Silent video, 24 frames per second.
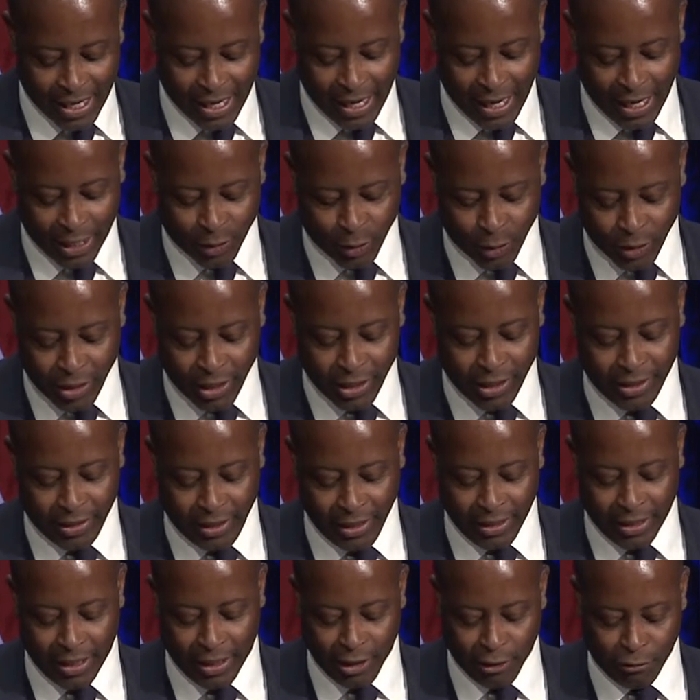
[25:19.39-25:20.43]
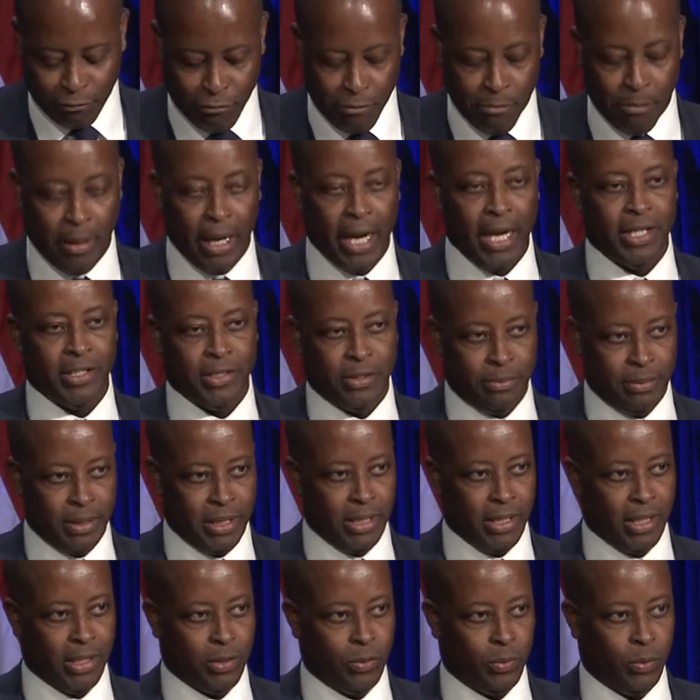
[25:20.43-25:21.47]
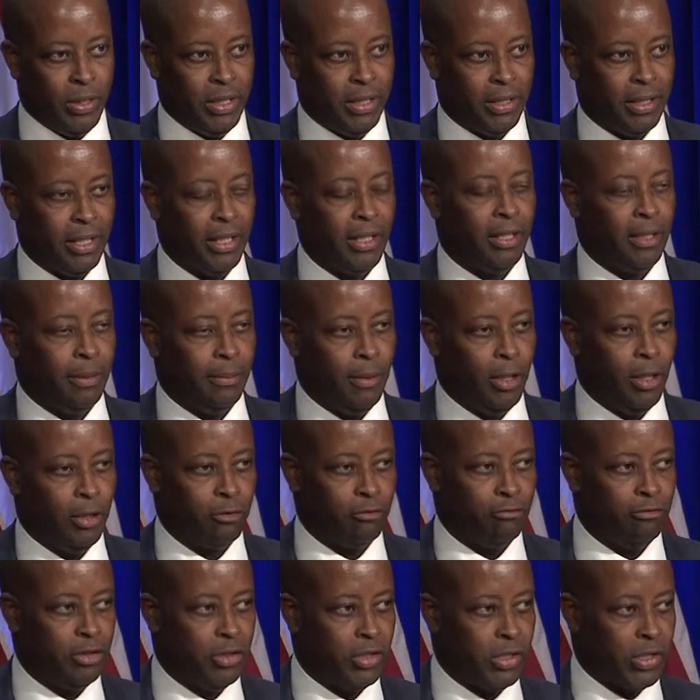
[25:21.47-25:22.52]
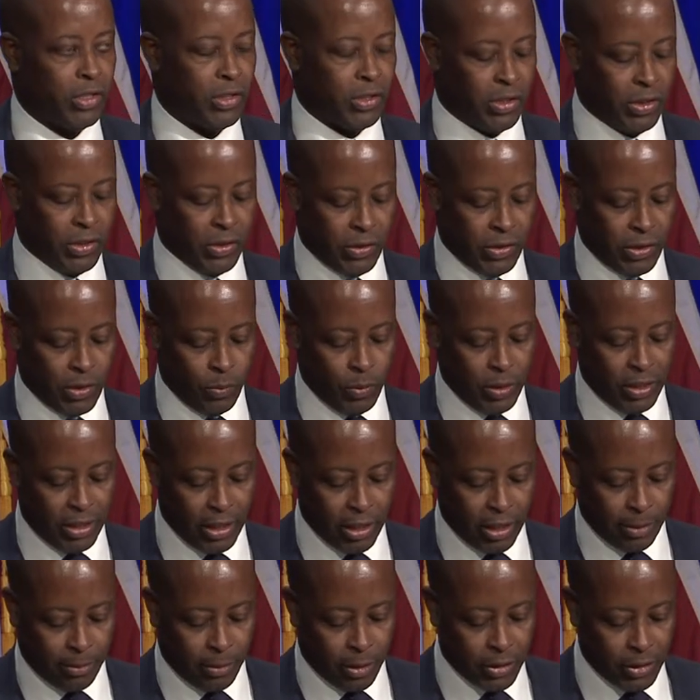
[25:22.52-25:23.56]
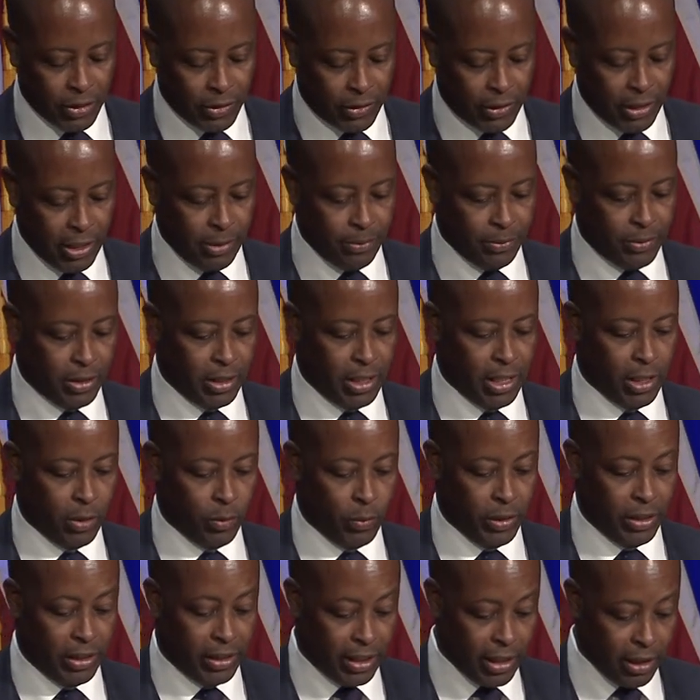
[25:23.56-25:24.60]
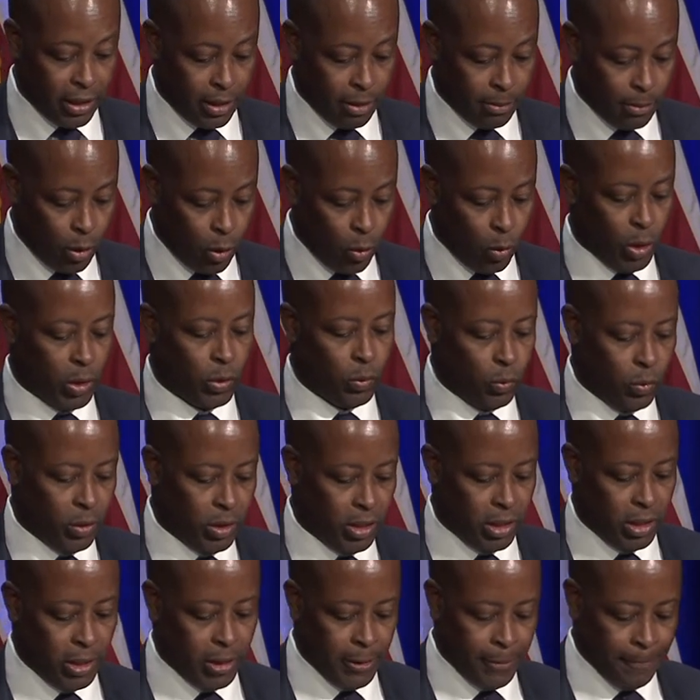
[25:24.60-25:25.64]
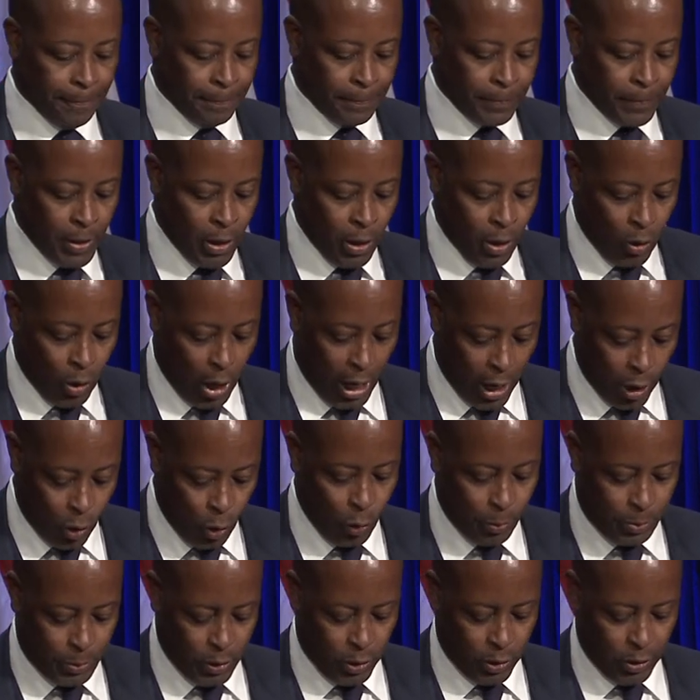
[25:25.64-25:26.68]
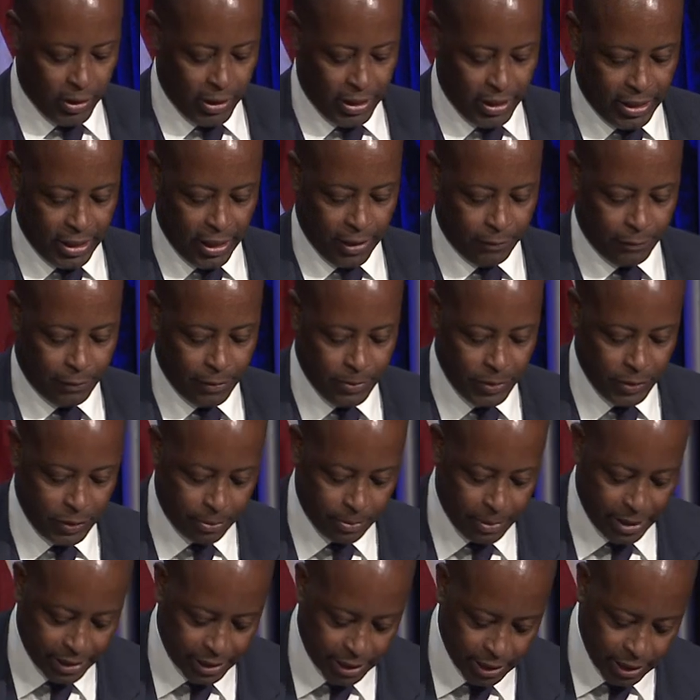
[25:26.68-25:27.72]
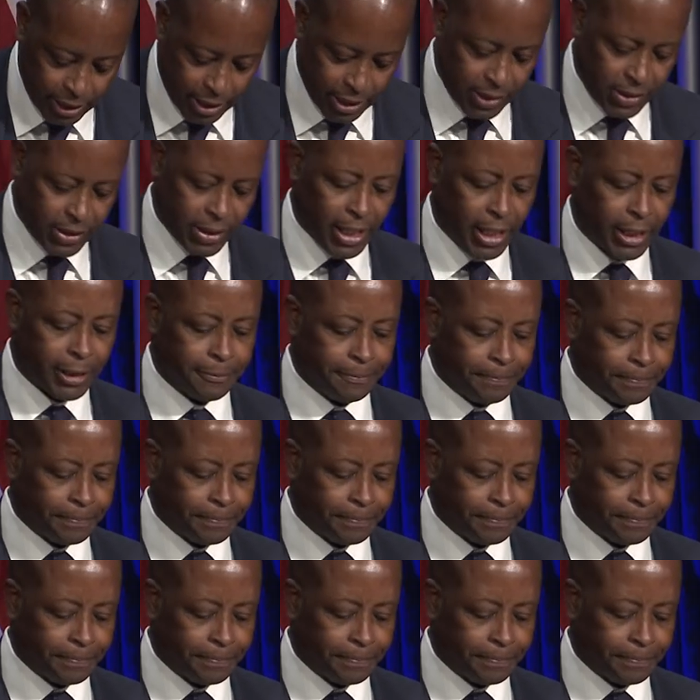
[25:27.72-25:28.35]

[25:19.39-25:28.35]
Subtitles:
And so the other thing that it reminds me as we think about resistance and we think about the theme today and we think about what we're, I hope you're going to get from this message is that